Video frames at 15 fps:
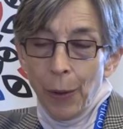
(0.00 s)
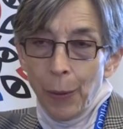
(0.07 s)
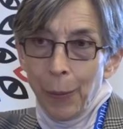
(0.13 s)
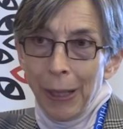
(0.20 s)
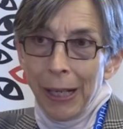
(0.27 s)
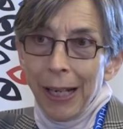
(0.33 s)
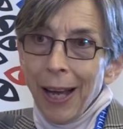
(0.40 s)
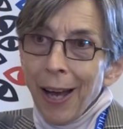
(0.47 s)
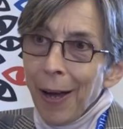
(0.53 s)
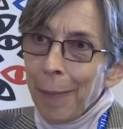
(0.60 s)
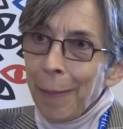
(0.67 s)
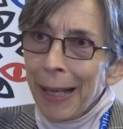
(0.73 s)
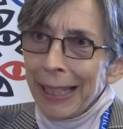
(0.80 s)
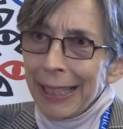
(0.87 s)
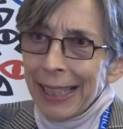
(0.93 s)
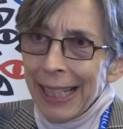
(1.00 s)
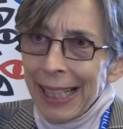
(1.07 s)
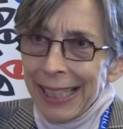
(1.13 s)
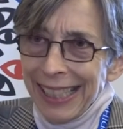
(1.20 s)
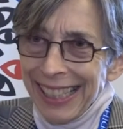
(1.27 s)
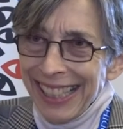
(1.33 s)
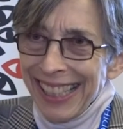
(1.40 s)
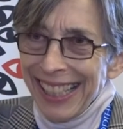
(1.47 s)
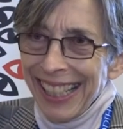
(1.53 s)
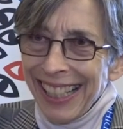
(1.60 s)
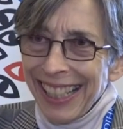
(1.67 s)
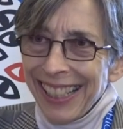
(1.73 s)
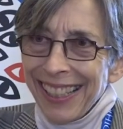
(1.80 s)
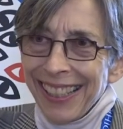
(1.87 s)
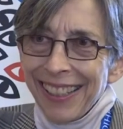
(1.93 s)
Well, our mandate,
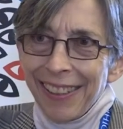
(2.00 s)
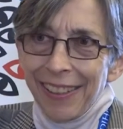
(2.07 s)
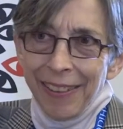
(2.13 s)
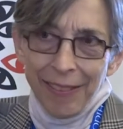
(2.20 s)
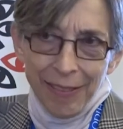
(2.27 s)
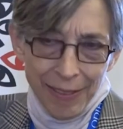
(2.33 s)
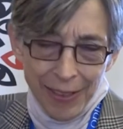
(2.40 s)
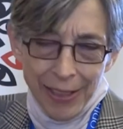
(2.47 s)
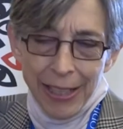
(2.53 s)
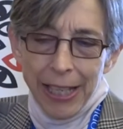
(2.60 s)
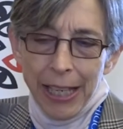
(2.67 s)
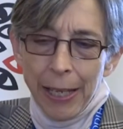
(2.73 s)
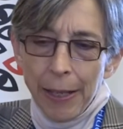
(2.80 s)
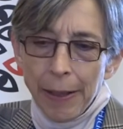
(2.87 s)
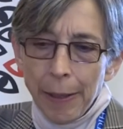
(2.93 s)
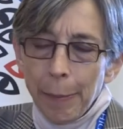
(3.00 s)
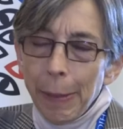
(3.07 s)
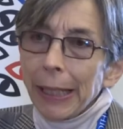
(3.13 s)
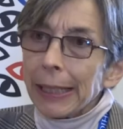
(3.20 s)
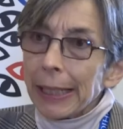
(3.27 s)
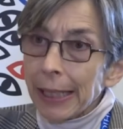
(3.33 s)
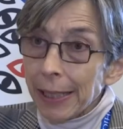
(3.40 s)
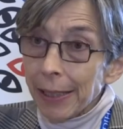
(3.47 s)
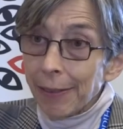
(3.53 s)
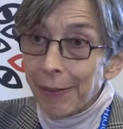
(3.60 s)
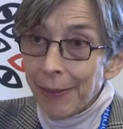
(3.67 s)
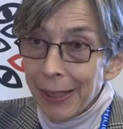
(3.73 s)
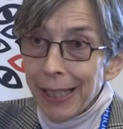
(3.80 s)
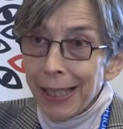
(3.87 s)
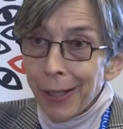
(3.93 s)
the mandate
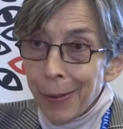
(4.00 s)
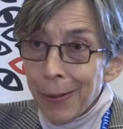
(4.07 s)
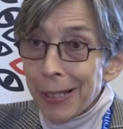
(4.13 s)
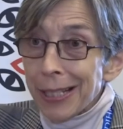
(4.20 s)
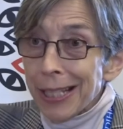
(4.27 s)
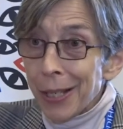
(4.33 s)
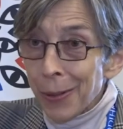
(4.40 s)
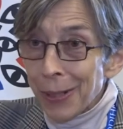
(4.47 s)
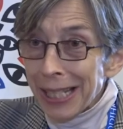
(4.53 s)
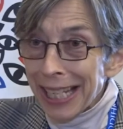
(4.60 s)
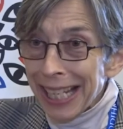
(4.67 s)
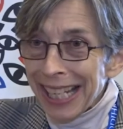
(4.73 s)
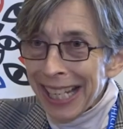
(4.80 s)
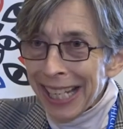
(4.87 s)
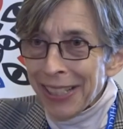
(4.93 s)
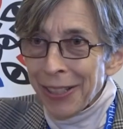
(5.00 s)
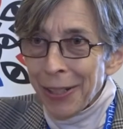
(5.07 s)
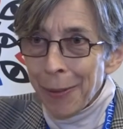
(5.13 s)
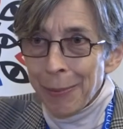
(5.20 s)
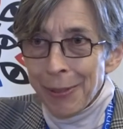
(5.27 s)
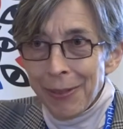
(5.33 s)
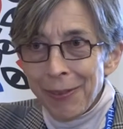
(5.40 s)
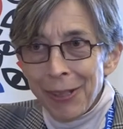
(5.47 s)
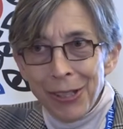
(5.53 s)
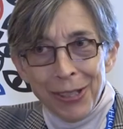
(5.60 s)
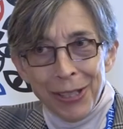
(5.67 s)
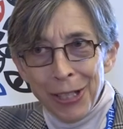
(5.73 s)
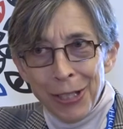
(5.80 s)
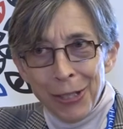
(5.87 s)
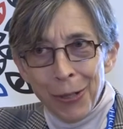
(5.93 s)
of the OSCE ODIHR election
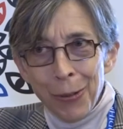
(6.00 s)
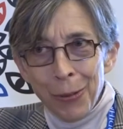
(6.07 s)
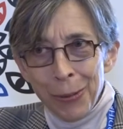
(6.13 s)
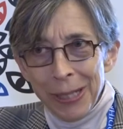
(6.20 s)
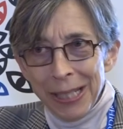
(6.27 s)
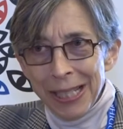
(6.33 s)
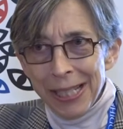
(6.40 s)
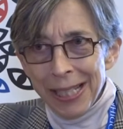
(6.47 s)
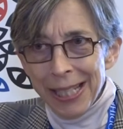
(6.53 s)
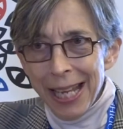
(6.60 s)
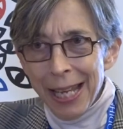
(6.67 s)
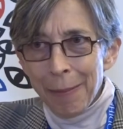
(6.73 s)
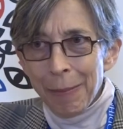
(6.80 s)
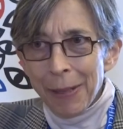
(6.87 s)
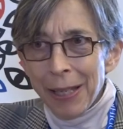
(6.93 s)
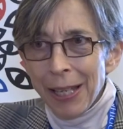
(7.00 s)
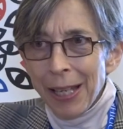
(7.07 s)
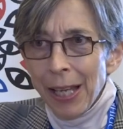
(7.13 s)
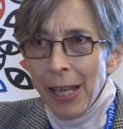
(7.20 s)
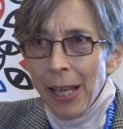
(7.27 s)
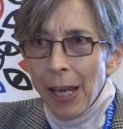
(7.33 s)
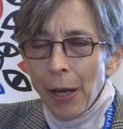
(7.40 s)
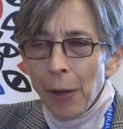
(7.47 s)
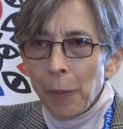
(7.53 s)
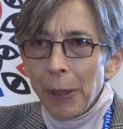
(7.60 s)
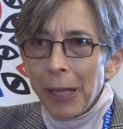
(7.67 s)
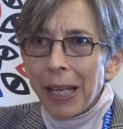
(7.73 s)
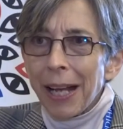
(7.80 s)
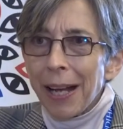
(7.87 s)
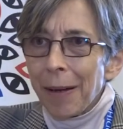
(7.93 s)
observation is always the same.
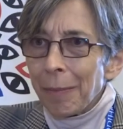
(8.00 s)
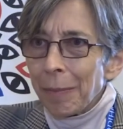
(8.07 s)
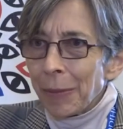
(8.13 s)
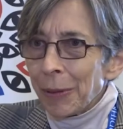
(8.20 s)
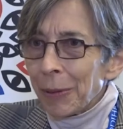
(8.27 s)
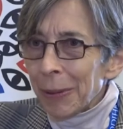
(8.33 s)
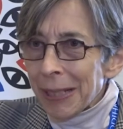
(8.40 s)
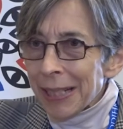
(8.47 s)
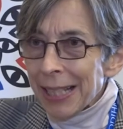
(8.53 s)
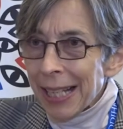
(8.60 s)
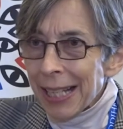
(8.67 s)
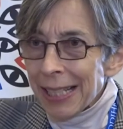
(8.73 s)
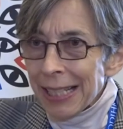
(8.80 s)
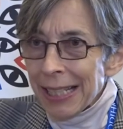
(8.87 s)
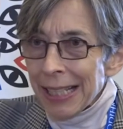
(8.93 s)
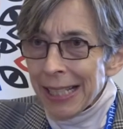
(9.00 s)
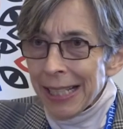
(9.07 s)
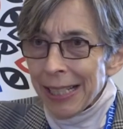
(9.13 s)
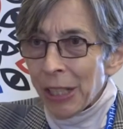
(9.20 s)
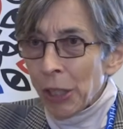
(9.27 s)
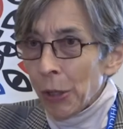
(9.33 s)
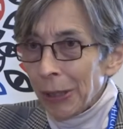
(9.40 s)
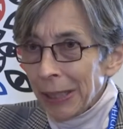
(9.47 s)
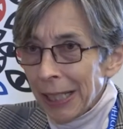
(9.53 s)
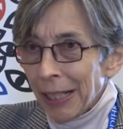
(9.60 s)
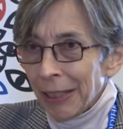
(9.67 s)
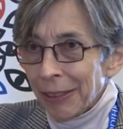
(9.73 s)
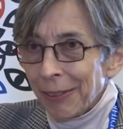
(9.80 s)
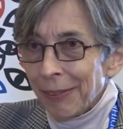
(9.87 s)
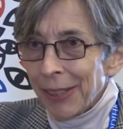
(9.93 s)
We come to assess the
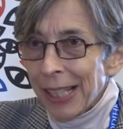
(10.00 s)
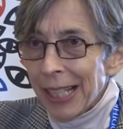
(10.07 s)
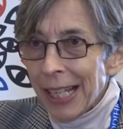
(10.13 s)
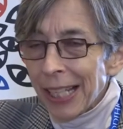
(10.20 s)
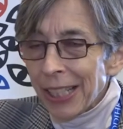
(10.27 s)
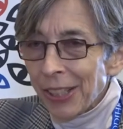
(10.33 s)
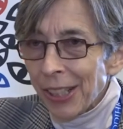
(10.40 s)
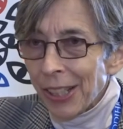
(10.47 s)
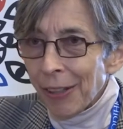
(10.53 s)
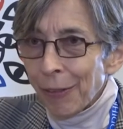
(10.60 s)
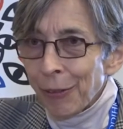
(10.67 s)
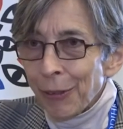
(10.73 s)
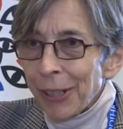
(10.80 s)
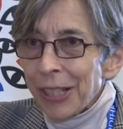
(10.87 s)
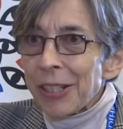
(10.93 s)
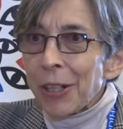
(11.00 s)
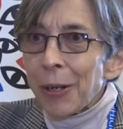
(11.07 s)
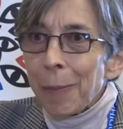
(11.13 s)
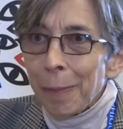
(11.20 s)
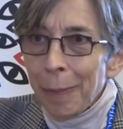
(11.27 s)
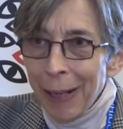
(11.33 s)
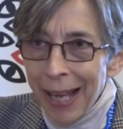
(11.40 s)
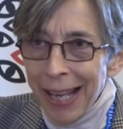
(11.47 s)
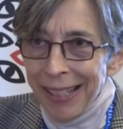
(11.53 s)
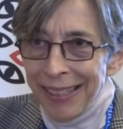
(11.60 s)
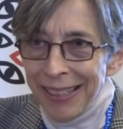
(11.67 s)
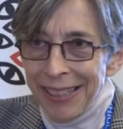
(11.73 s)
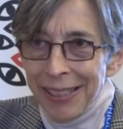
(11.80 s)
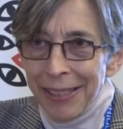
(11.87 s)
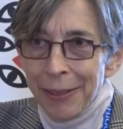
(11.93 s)
conduct of the election for its
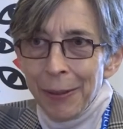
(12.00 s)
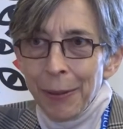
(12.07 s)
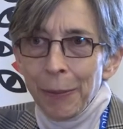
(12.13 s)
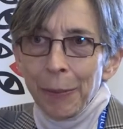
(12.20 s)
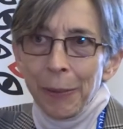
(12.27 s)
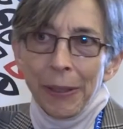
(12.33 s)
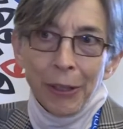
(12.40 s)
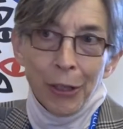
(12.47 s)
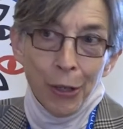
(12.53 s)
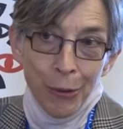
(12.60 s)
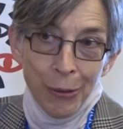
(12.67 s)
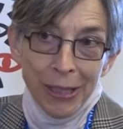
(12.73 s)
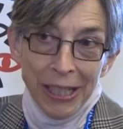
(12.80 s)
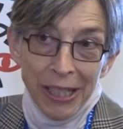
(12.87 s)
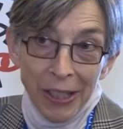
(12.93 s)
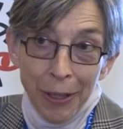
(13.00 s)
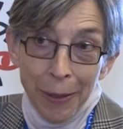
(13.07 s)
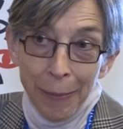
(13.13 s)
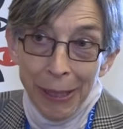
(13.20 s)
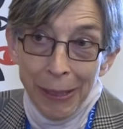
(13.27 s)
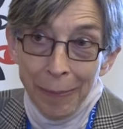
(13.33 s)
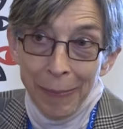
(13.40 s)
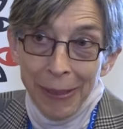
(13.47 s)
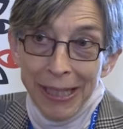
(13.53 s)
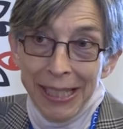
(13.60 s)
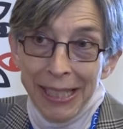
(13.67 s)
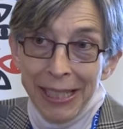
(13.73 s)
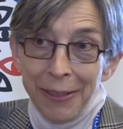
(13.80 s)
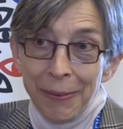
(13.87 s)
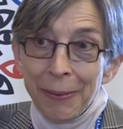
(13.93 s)
compliance with ODIHR
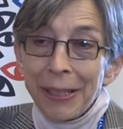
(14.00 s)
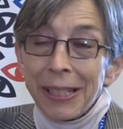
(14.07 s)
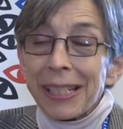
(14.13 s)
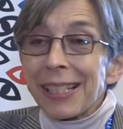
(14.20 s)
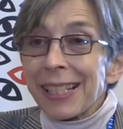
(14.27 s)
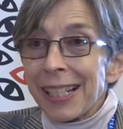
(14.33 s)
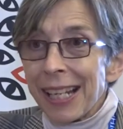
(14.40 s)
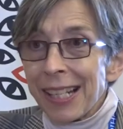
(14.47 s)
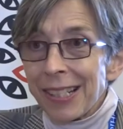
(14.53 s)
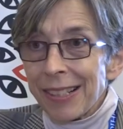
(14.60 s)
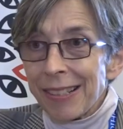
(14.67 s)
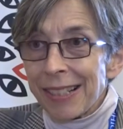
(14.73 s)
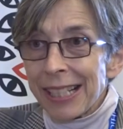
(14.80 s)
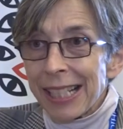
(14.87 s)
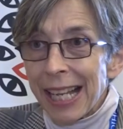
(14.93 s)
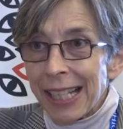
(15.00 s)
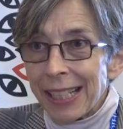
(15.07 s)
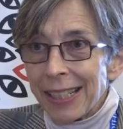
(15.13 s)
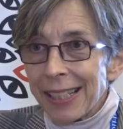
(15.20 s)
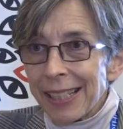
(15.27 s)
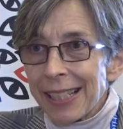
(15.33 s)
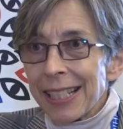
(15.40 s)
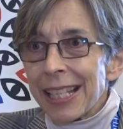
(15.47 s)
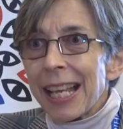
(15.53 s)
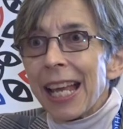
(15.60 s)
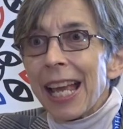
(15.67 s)
commitments, with international standards,